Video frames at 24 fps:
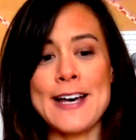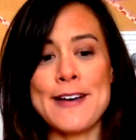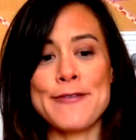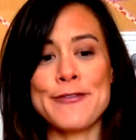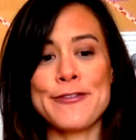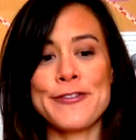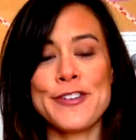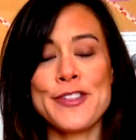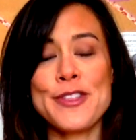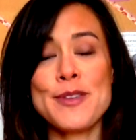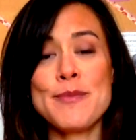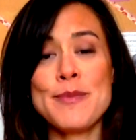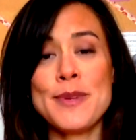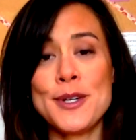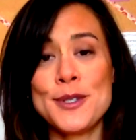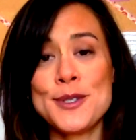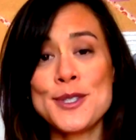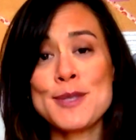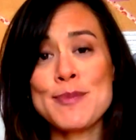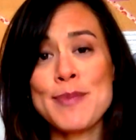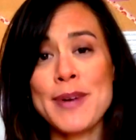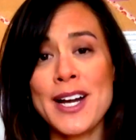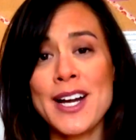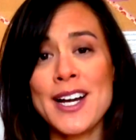for the
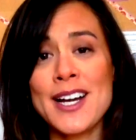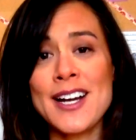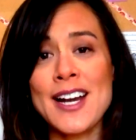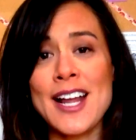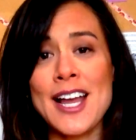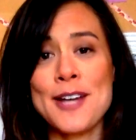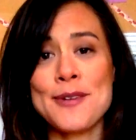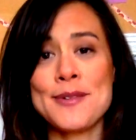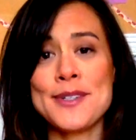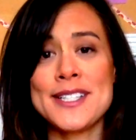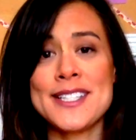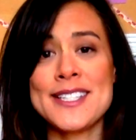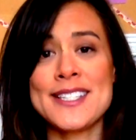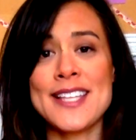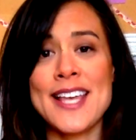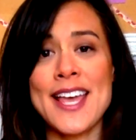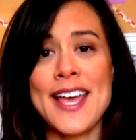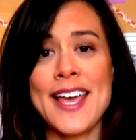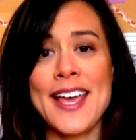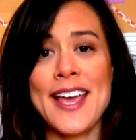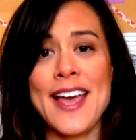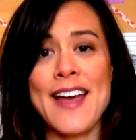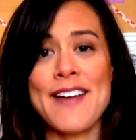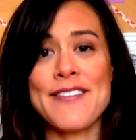most part, I would
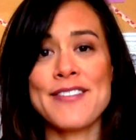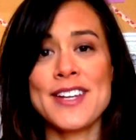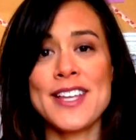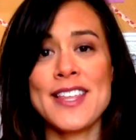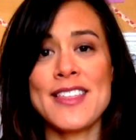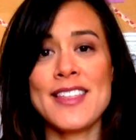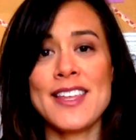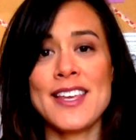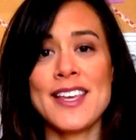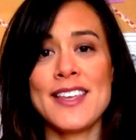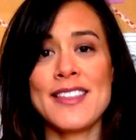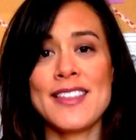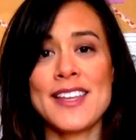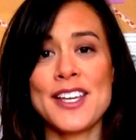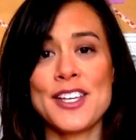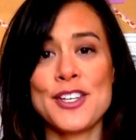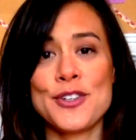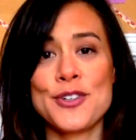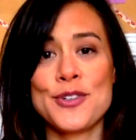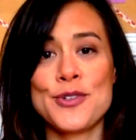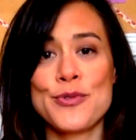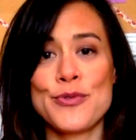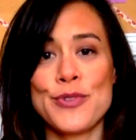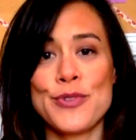say everything that you'll